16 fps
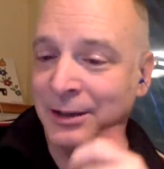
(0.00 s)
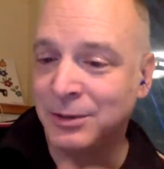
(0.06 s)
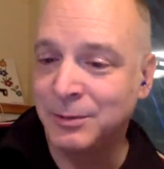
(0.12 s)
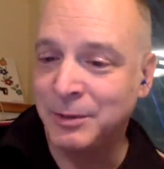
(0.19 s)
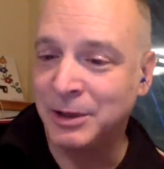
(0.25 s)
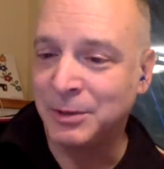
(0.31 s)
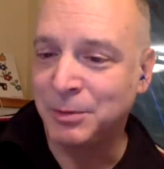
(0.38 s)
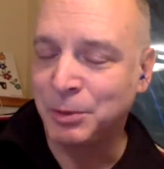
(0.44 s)

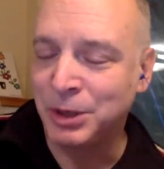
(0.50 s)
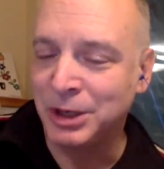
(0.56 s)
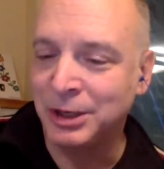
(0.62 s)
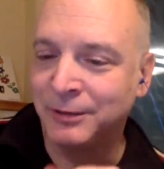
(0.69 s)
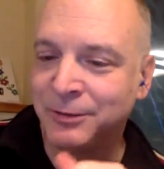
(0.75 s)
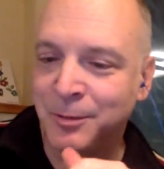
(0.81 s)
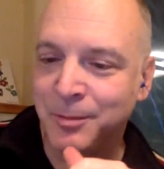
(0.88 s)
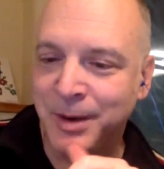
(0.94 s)
It's it's pretty
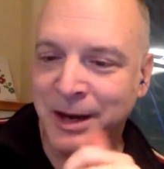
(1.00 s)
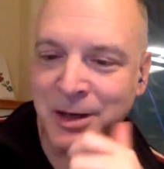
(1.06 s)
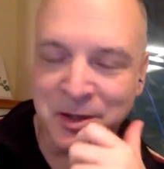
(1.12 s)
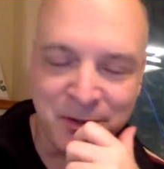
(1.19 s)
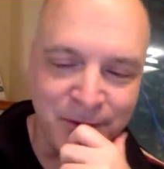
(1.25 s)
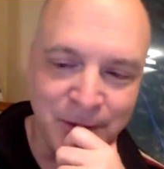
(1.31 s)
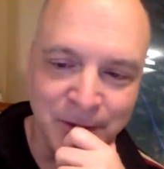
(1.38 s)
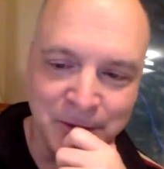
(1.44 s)
good from
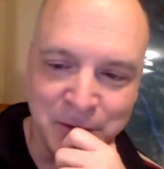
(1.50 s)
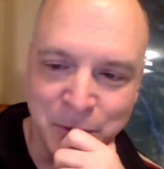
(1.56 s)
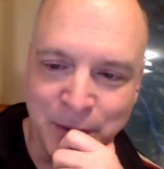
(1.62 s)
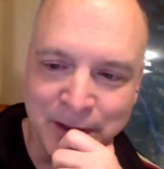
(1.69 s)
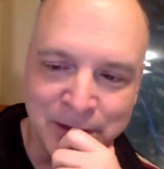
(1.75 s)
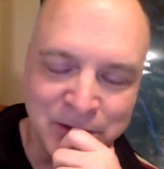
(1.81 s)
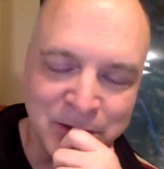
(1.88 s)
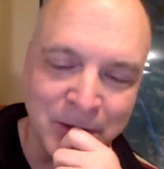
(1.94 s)
Bakersfield as
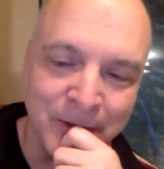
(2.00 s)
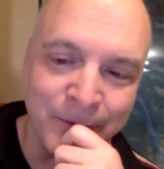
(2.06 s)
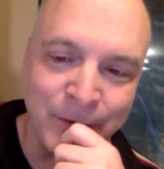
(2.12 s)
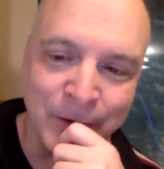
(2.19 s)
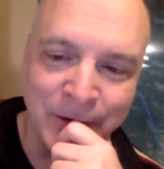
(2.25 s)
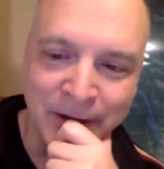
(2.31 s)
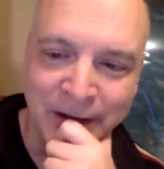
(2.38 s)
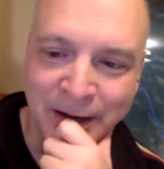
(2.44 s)
well. So if
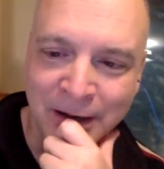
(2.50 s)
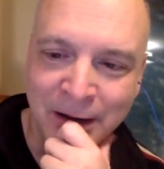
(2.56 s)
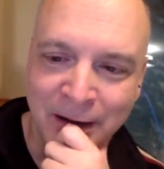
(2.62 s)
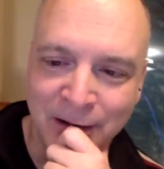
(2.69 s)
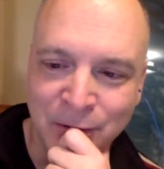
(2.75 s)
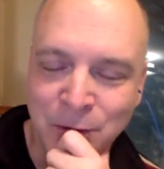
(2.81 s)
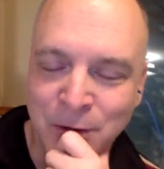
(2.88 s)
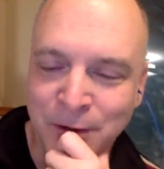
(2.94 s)
you're a
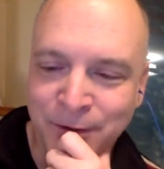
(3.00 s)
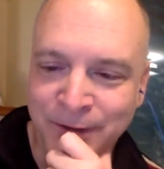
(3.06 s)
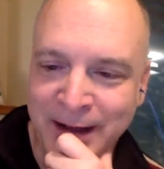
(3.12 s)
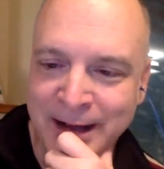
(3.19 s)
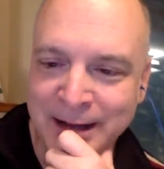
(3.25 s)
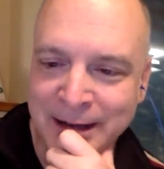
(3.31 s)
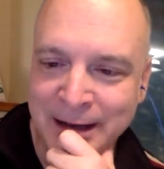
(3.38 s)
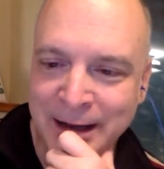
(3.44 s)
hardcore
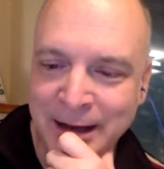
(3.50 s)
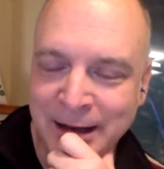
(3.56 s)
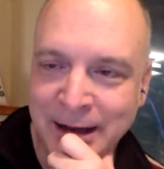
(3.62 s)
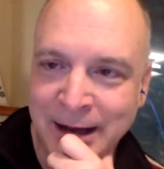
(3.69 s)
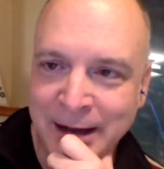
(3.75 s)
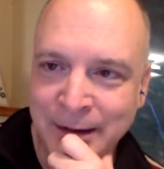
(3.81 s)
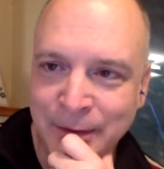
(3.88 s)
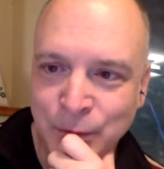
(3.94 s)
fan, I
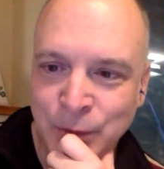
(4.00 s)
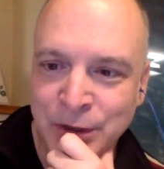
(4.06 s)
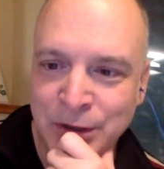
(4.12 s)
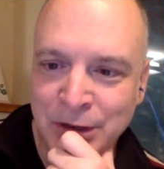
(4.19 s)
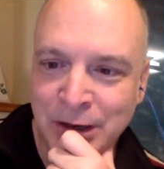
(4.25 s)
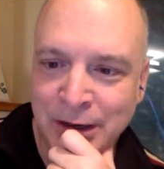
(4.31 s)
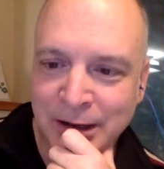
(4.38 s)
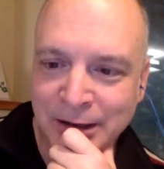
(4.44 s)
I
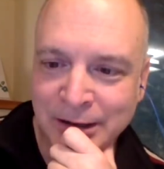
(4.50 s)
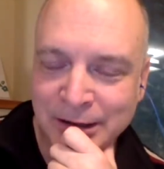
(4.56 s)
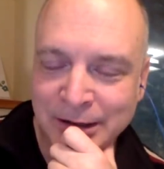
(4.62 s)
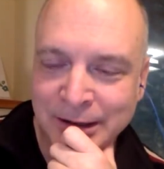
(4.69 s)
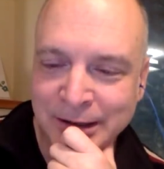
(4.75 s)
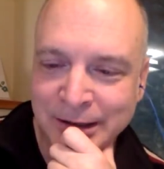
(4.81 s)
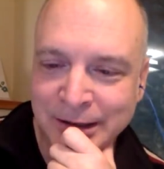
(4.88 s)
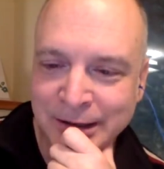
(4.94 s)
would not.
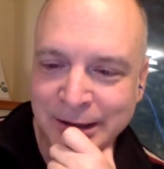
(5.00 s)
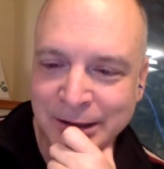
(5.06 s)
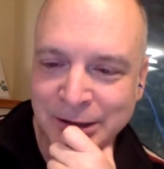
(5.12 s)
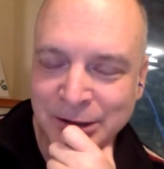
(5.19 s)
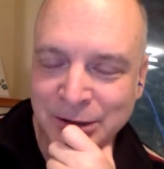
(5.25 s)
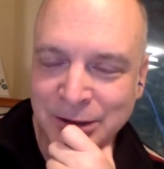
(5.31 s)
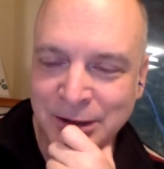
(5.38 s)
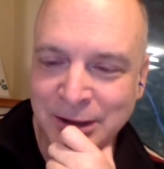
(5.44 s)
Uh,
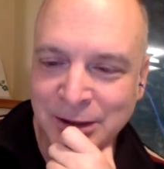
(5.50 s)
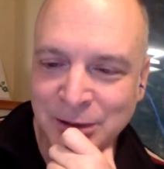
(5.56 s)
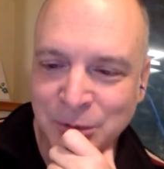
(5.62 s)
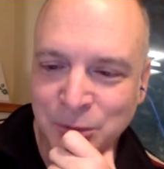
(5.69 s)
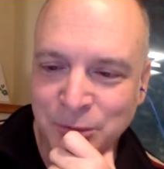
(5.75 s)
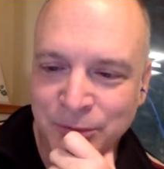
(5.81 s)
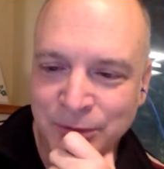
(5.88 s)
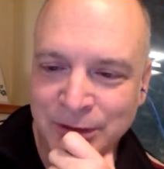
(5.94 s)
it's it's
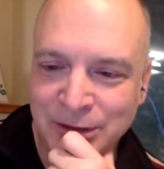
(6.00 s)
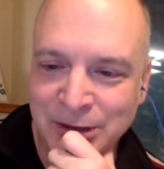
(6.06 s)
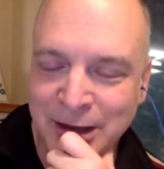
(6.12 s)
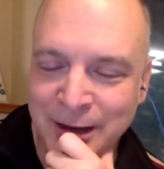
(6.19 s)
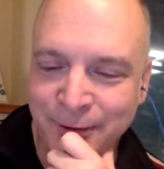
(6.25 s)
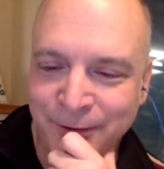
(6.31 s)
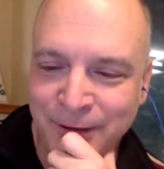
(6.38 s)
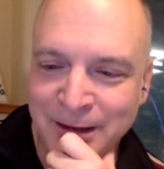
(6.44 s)
it's
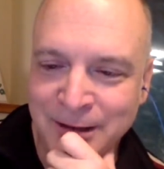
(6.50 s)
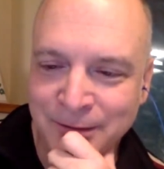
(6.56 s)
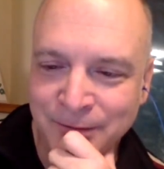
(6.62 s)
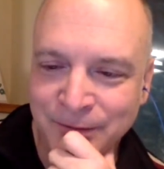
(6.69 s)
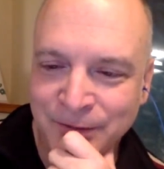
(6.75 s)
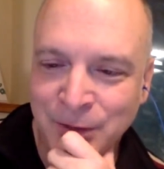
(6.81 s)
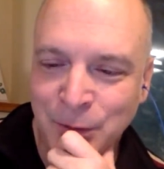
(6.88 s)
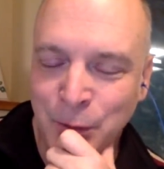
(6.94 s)
kind of fun
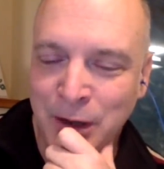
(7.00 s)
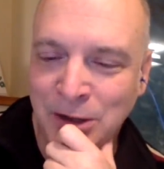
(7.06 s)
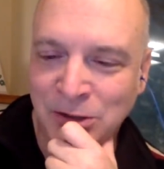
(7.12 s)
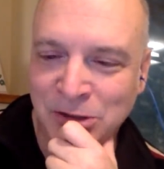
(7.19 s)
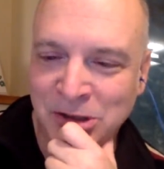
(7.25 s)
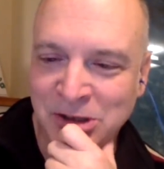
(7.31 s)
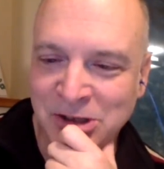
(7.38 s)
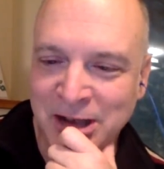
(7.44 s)
to
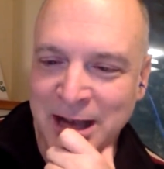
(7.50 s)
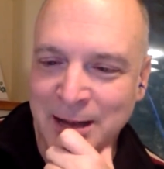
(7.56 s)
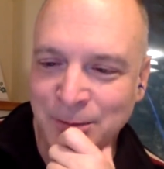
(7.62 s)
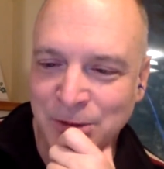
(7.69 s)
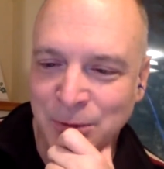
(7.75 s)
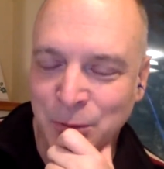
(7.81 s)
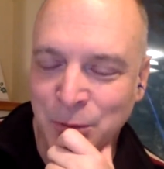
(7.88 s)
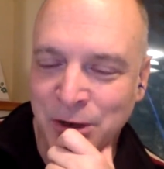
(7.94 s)
watch these
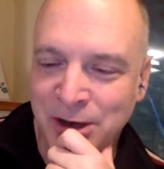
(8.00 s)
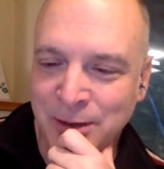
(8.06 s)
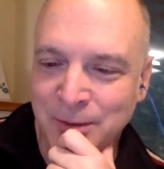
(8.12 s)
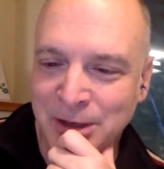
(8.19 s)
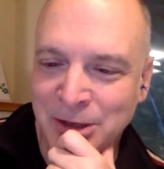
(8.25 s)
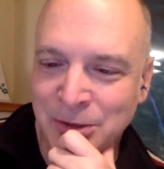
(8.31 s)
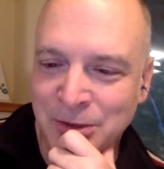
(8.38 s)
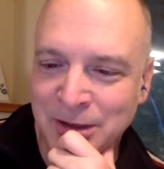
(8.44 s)
games, and we're going to
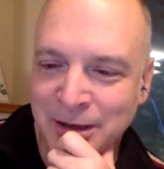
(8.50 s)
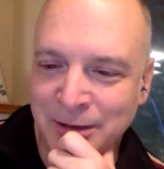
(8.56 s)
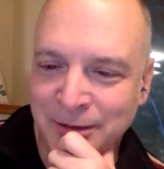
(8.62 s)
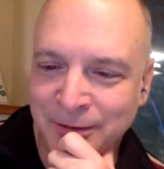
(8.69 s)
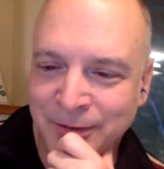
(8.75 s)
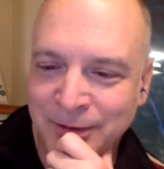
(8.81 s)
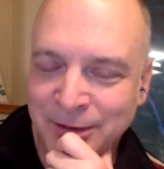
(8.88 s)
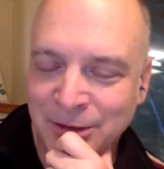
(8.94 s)
be doing it.
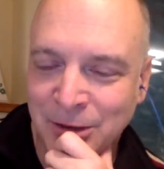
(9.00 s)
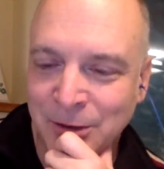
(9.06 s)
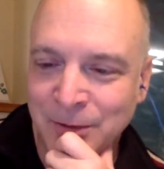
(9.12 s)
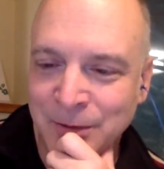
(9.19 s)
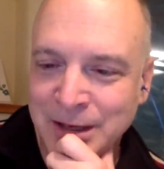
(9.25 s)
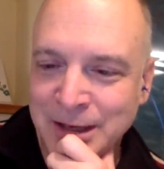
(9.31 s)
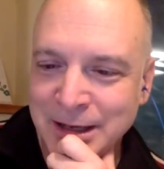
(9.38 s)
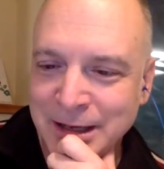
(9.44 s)
So
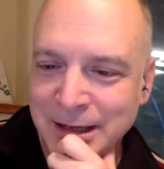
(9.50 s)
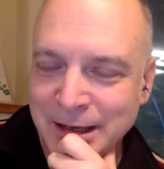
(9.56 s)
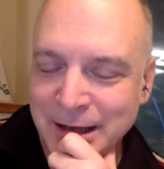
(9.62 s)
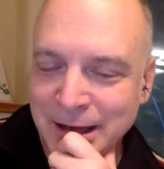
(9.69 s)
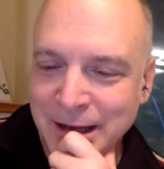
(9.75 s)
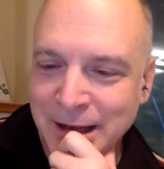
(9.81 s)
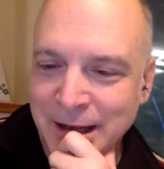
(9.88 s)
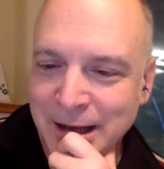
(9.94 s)

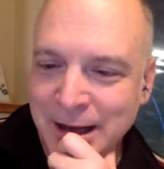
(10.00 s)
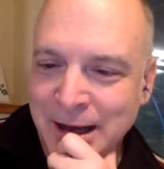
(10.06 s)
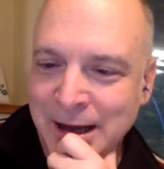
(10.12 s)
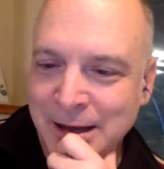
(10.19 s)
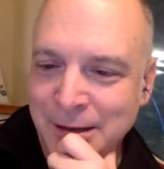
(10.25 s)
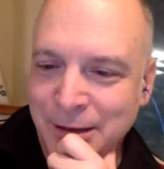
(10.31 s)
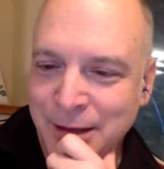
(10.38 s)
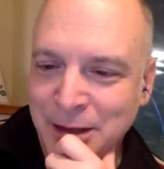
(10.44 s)

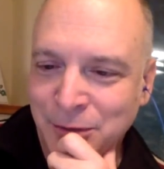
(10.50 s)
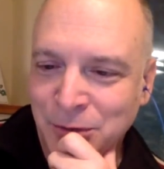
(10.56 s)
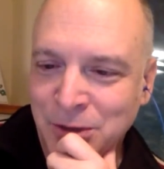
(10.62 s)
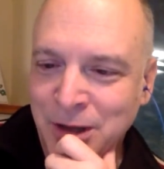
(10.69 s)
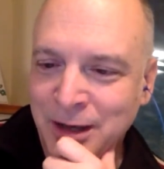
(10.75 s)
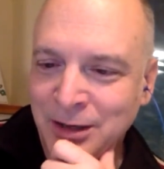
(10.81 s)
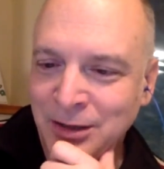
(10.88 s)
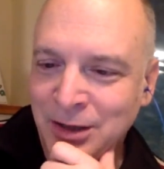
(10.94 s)
uh, thanks for
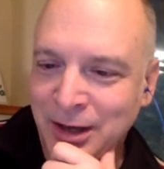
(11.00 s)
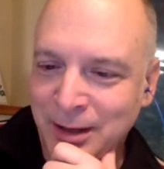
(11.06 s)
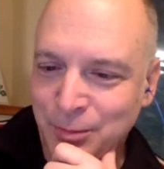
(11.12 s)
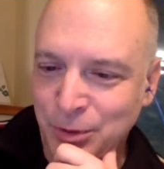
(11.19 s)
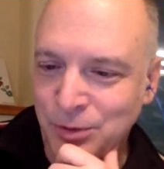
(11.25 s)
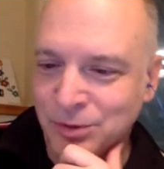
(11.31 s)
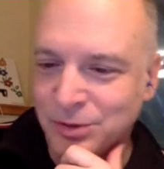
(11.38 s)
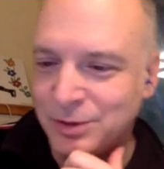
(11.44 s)
talking
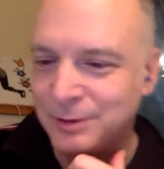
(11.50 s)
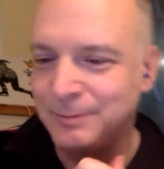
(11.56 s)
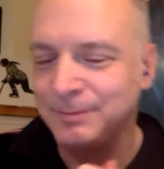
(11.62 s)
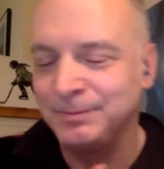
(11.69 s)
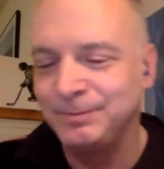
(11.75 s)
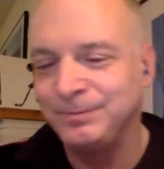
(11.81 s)
tonight, Bruce.